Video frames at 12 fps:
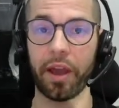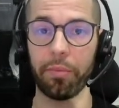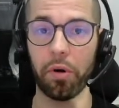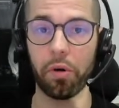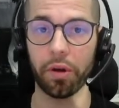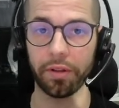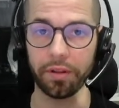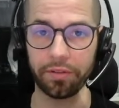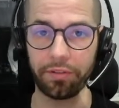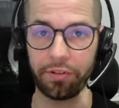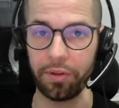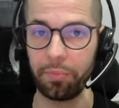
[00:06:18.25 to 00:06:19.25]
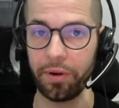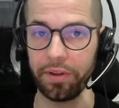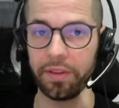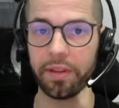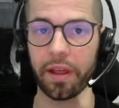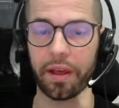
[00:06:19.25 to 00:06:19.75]
viable on 3D
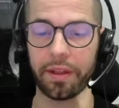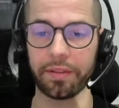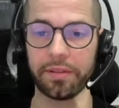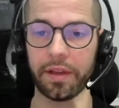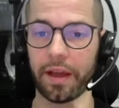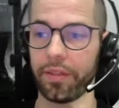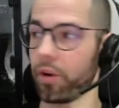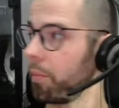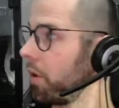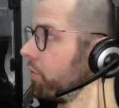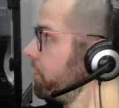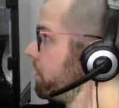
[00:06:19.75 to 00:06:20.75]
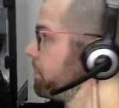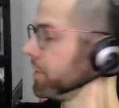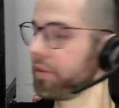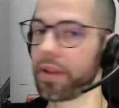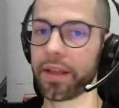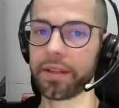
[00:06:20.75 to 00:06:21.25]
printing, a normal 3D
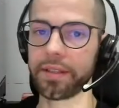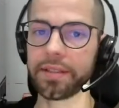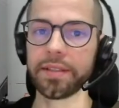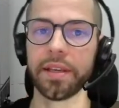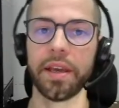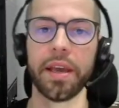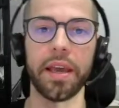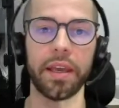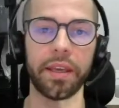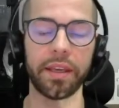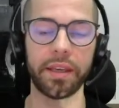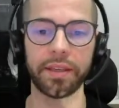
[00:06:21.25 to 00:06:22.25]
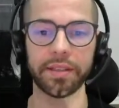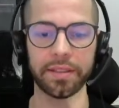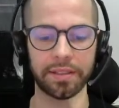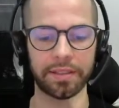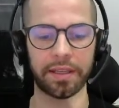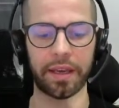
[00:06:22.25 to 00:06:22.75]
printer like this,
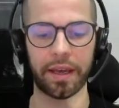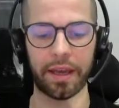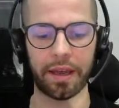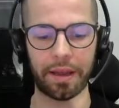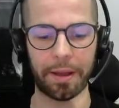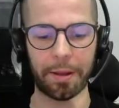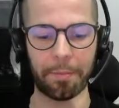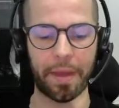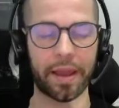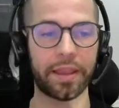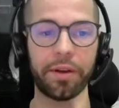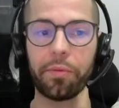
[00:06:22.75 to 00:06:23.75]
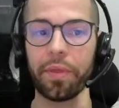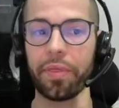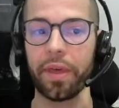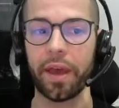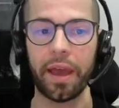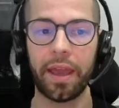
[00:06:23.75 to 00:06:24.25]
is a gear with
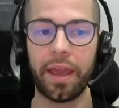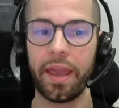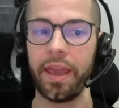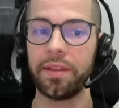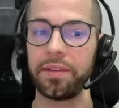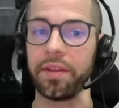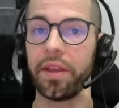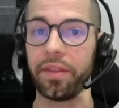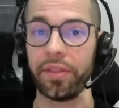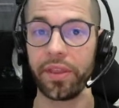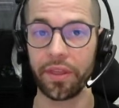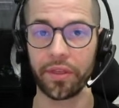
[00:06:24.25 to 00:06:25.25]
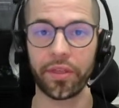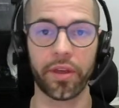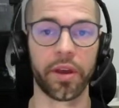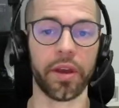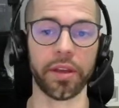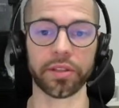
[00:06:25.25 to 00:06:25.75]
8 teeth.
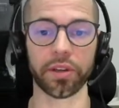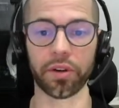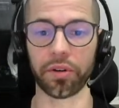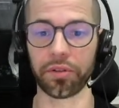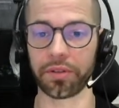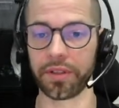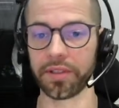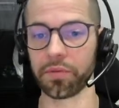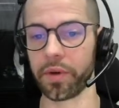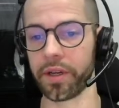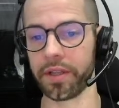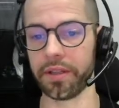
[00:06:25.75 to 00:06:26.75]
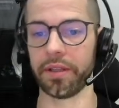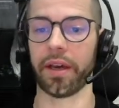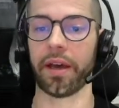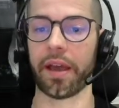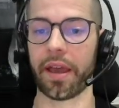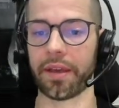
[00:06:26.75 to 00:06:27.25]
So this one
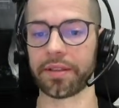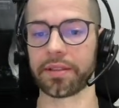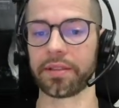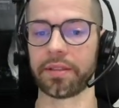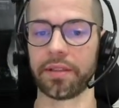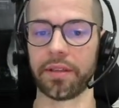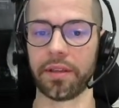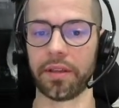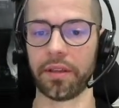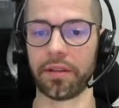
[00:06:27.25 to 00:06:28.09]
has